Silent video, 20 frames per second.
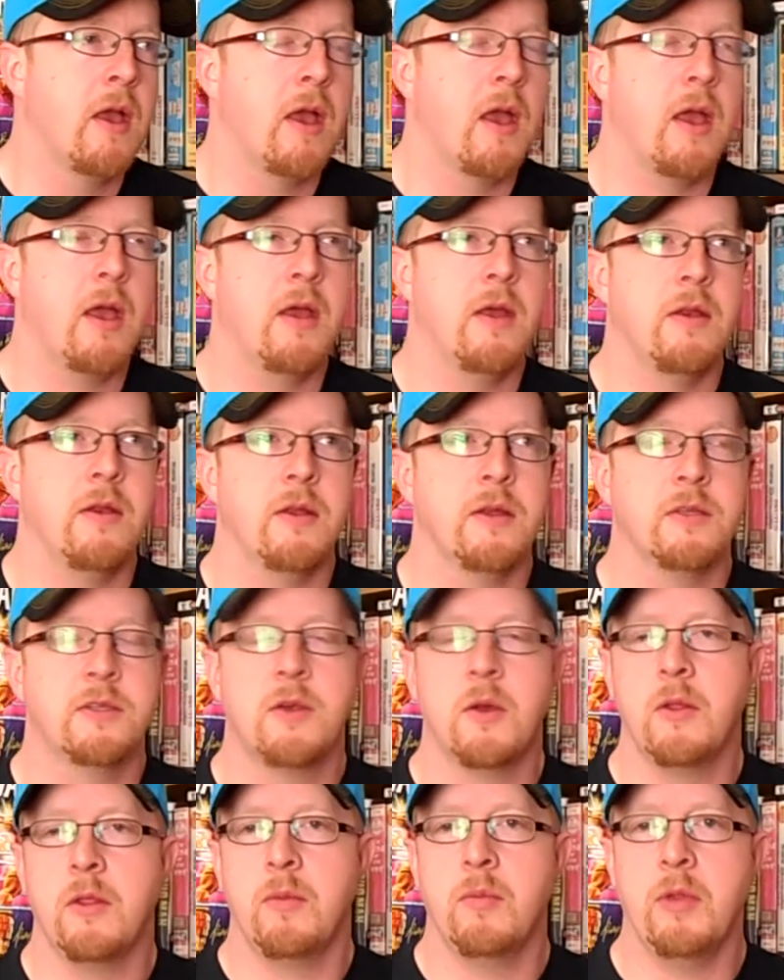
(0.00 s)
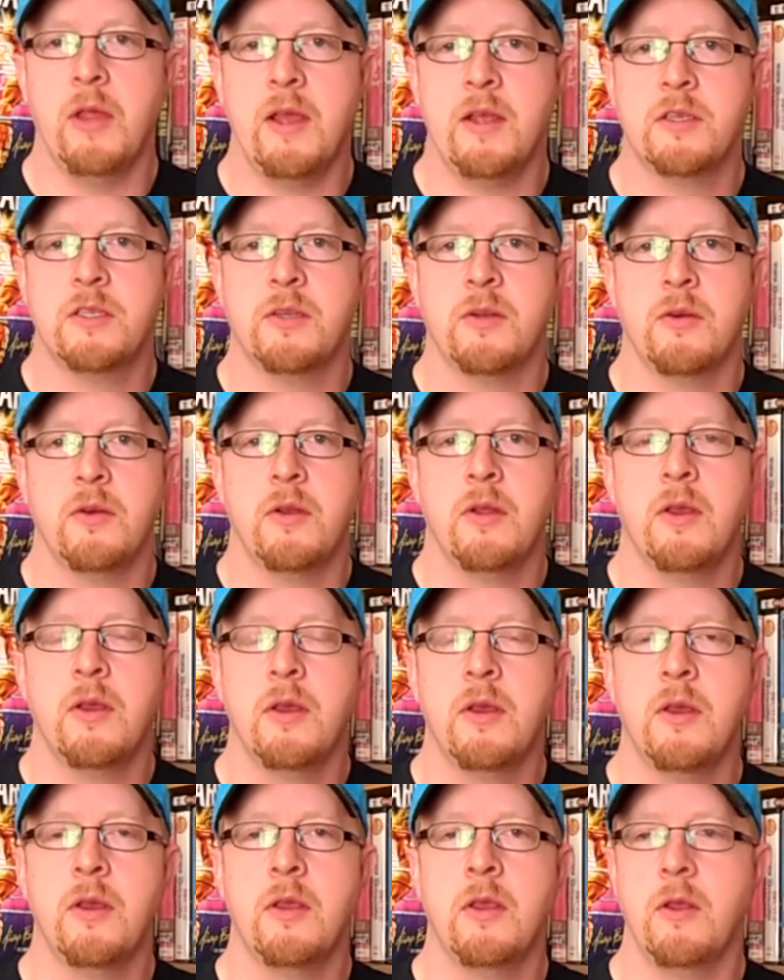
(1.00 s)
and Tully Blanchard,
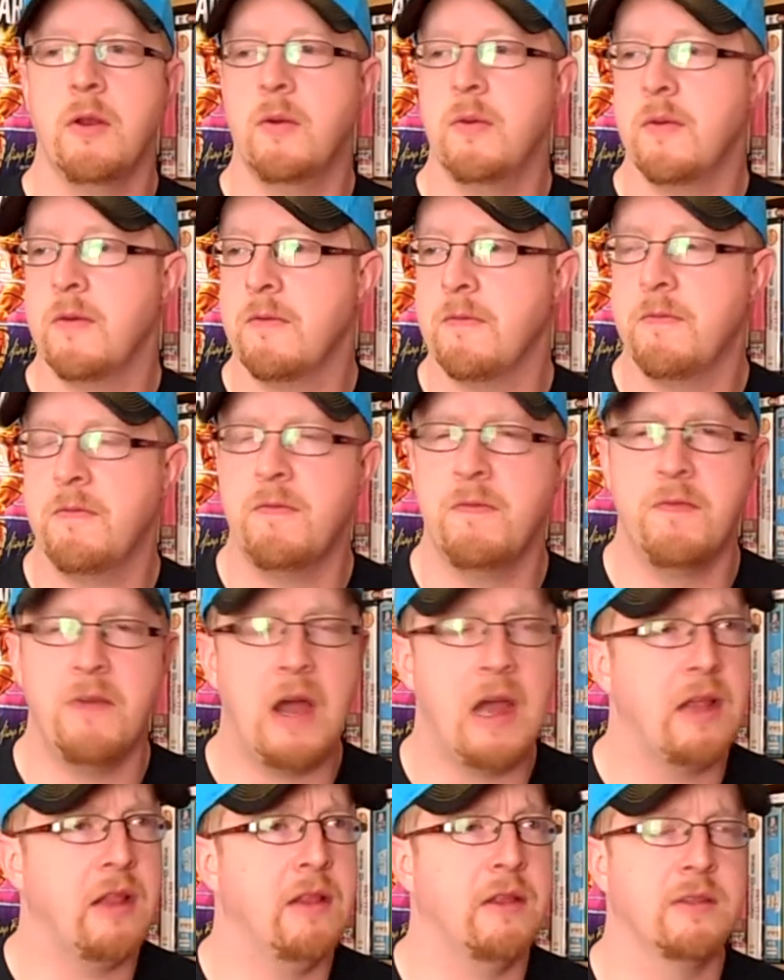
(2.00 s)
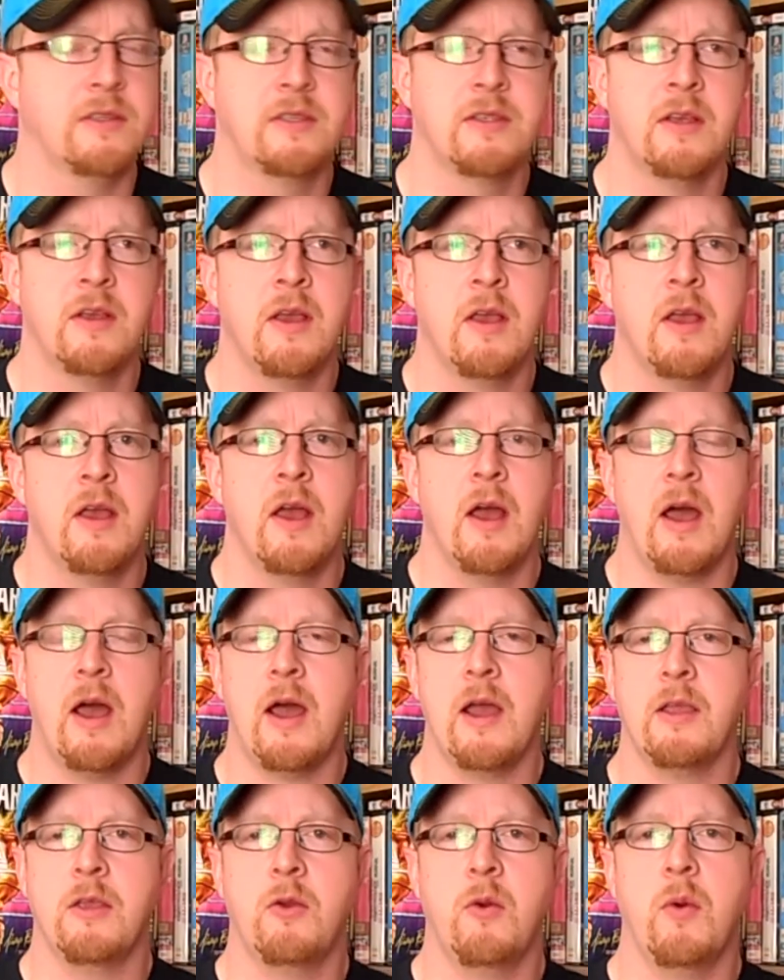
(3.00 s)
you know, in a violent
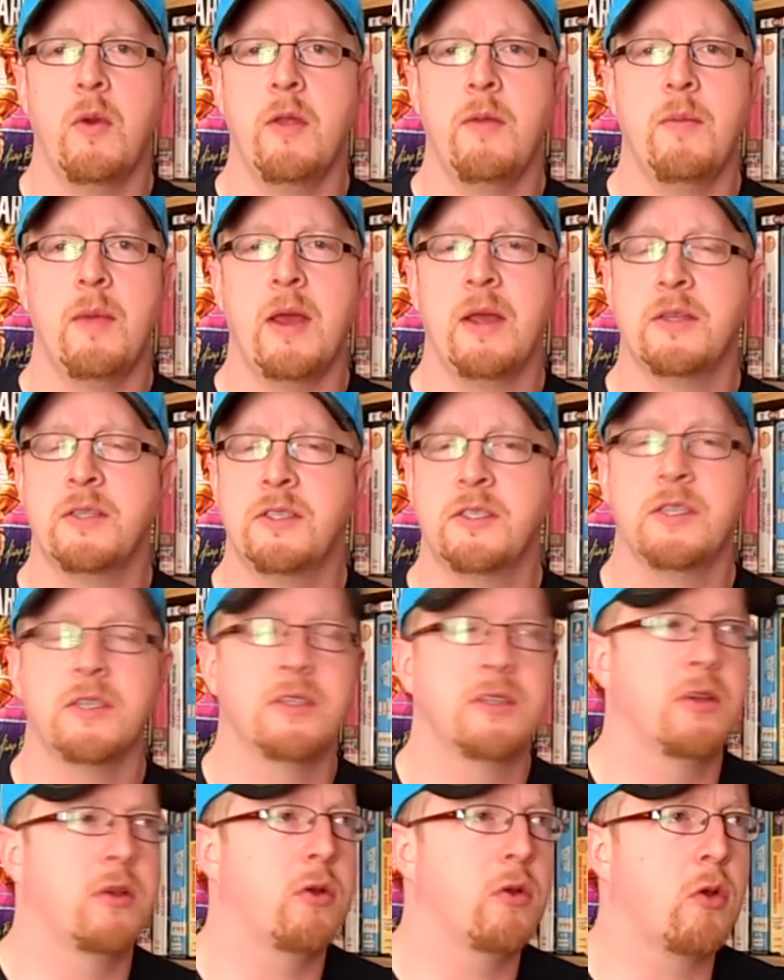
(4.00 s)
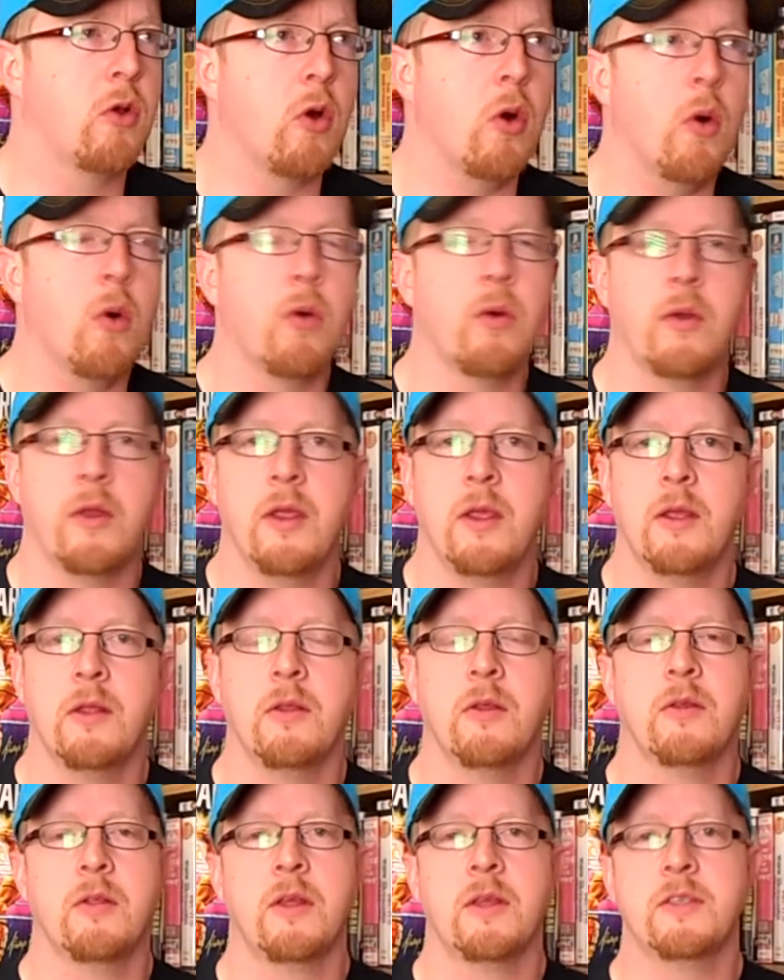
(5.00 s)
I Quit match. Just gory. It
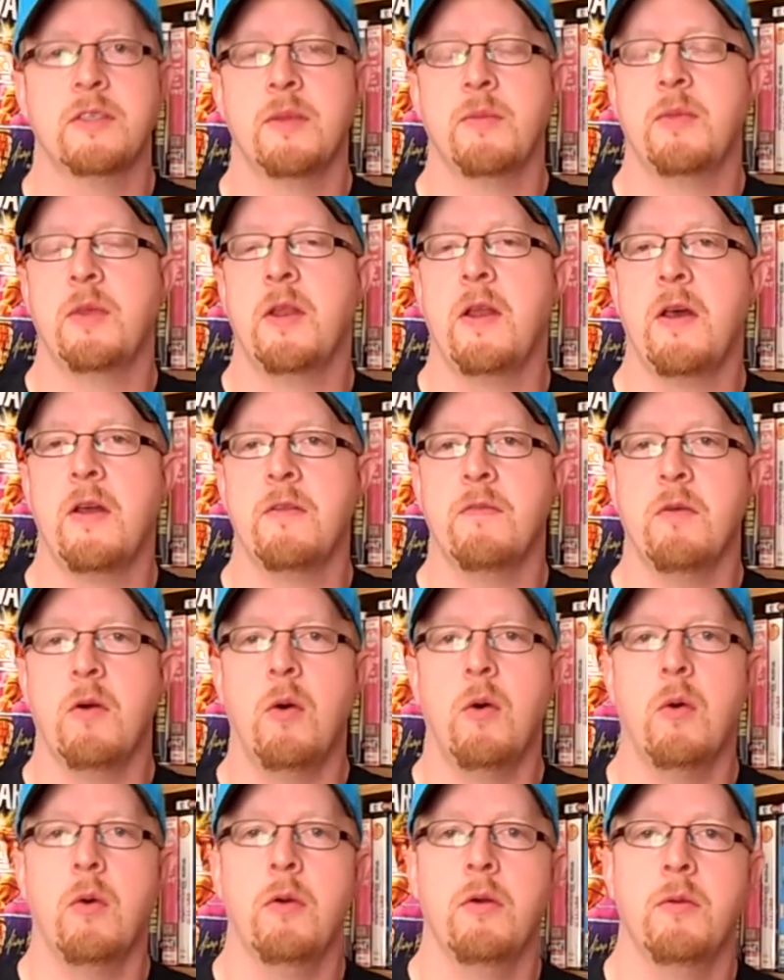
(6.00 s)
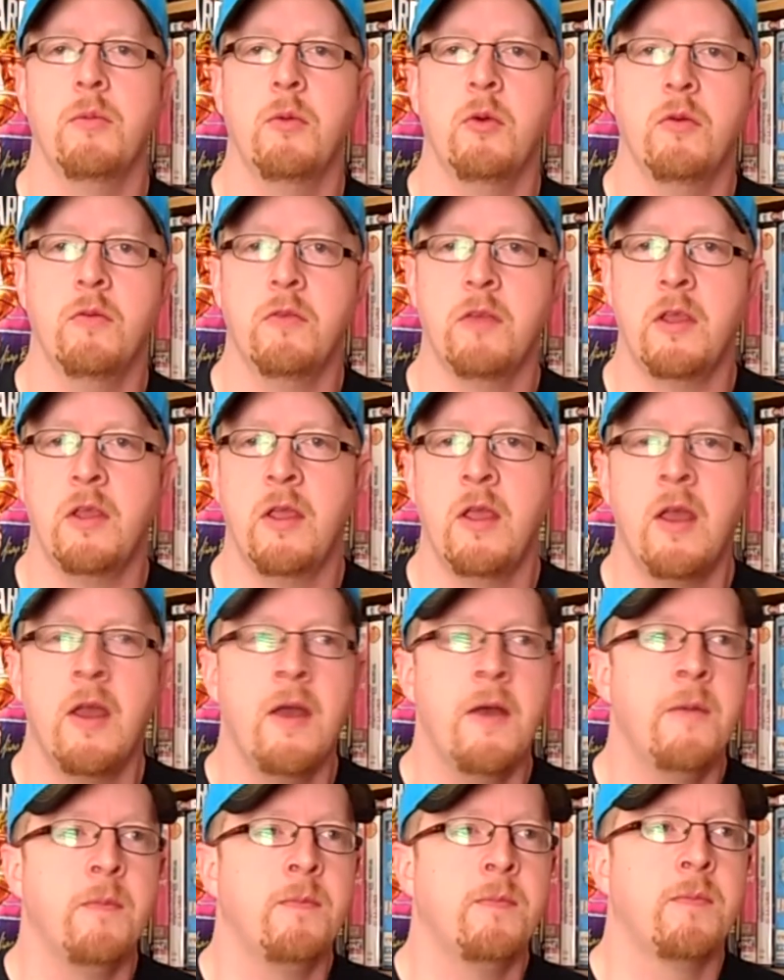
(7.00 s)
looked like something out of a horror movie.
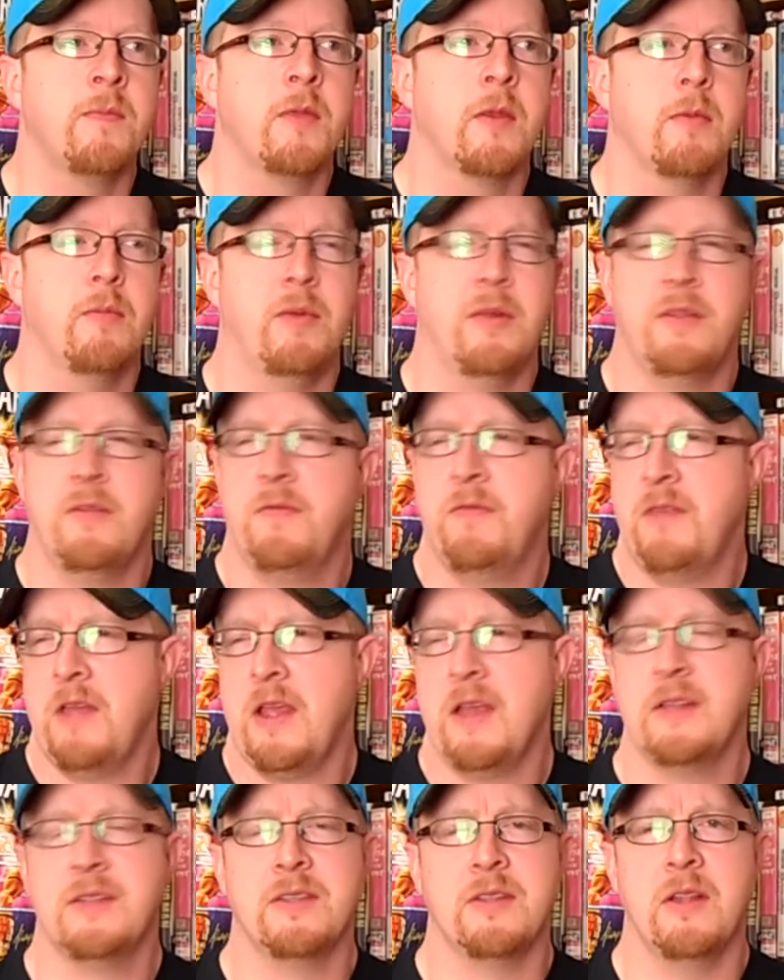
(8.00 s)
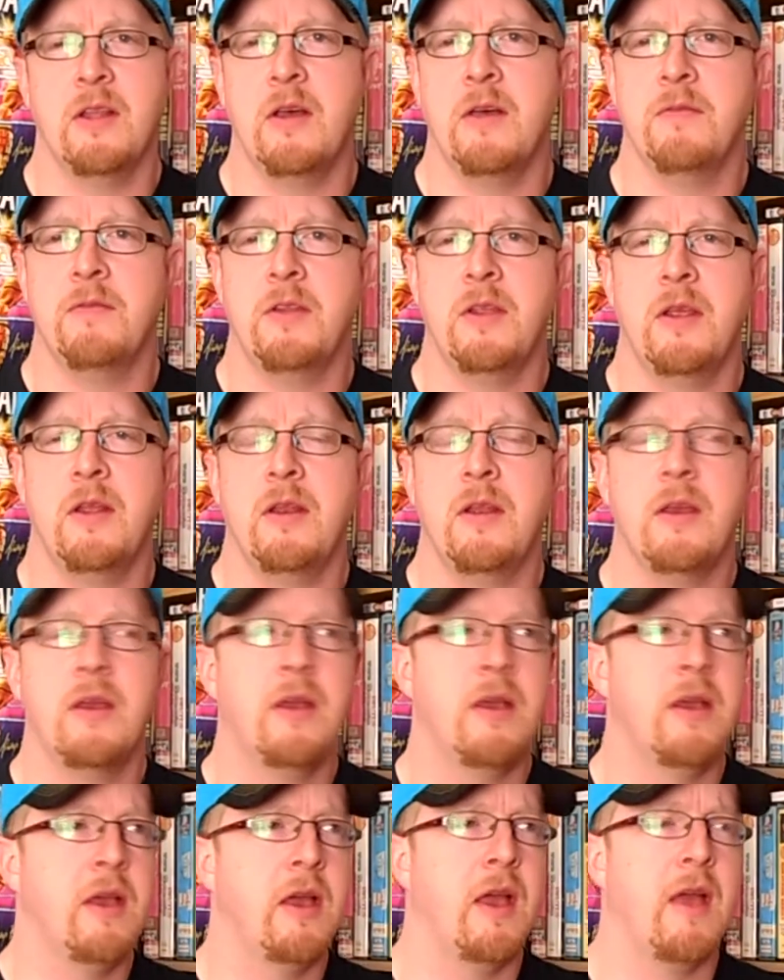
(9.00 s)
But the fans loved it.
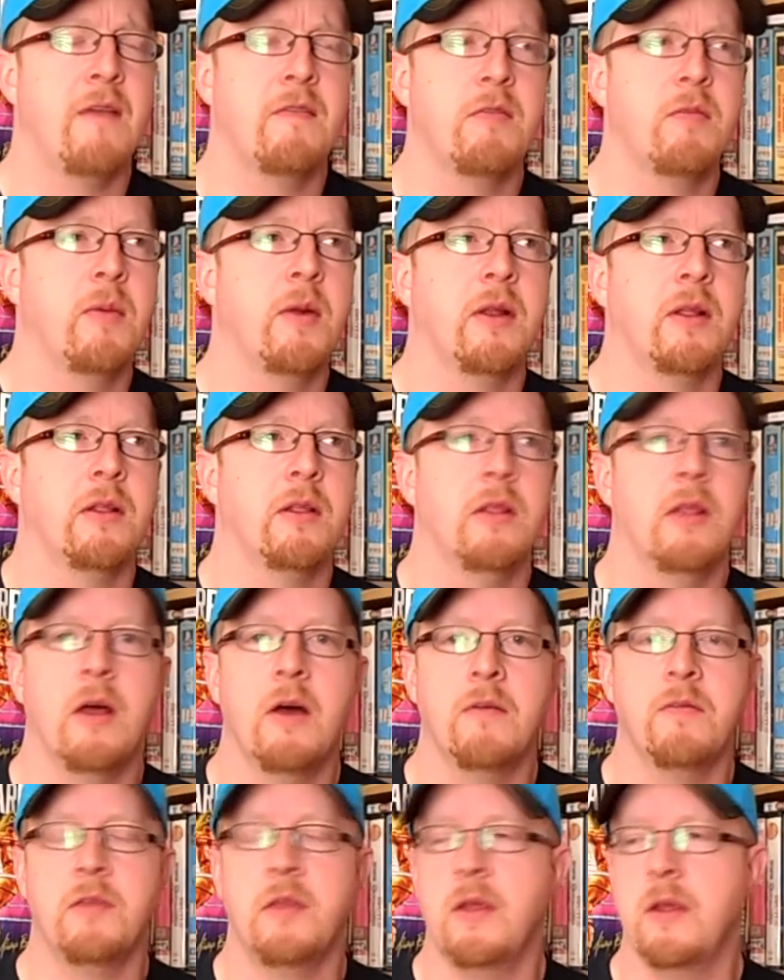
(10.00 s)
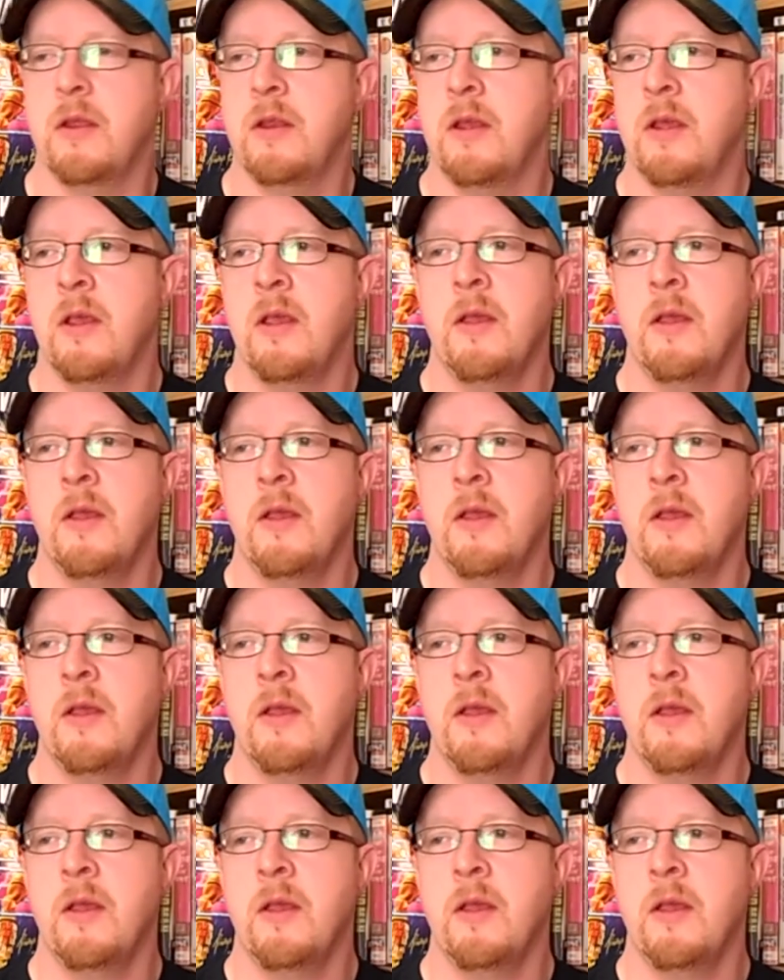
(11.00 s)
Everybody loved it.